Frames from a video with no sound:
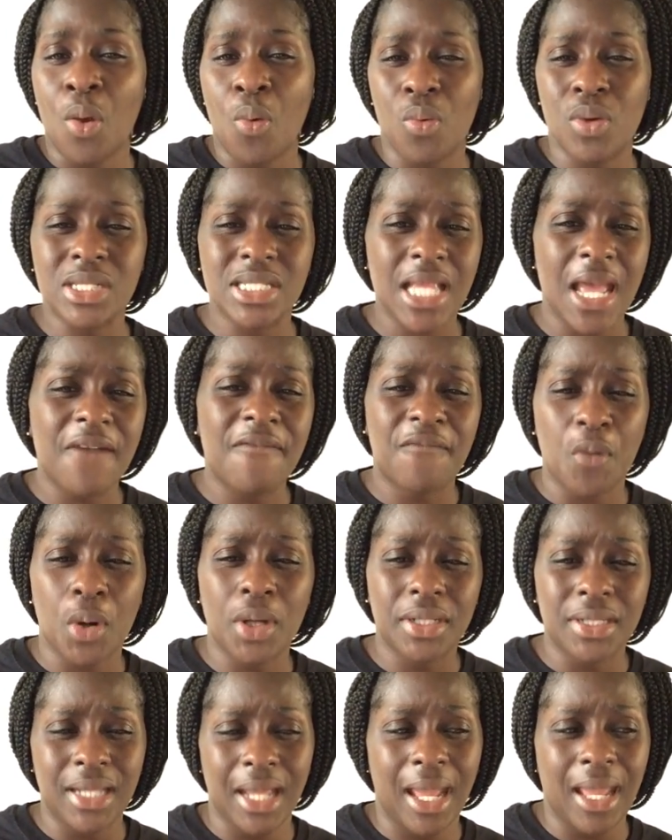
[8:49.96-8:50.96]
once that
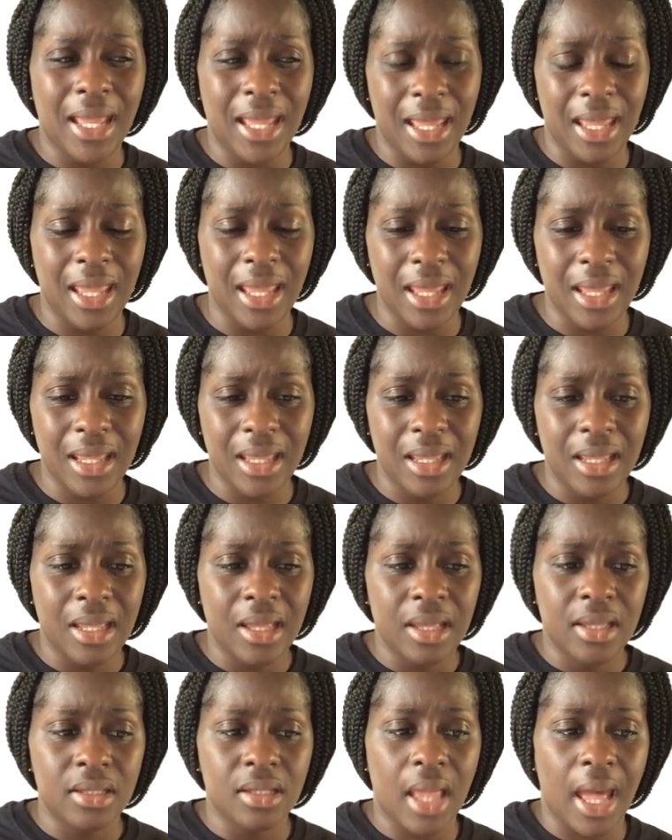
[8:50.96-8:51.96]
fourth day hit,
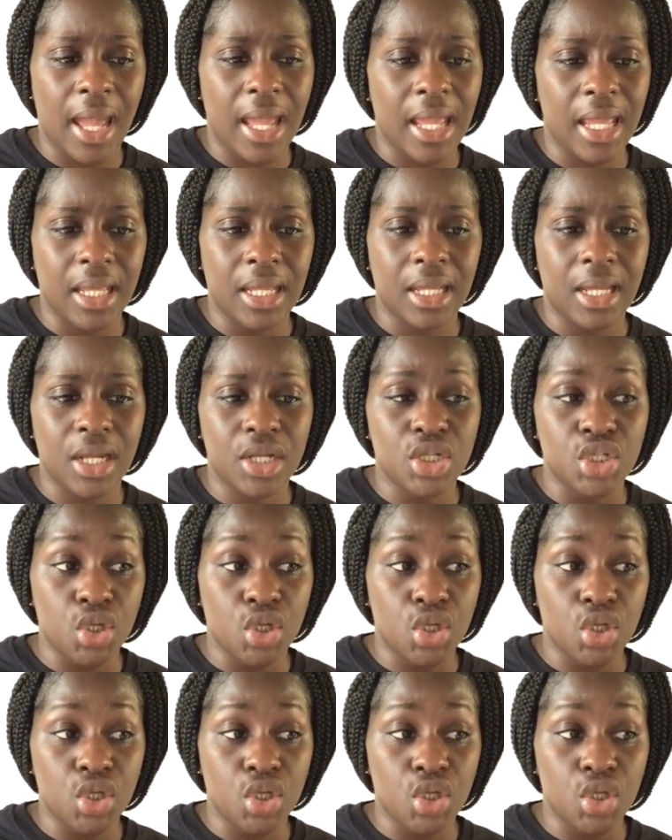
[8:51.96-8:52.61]
like,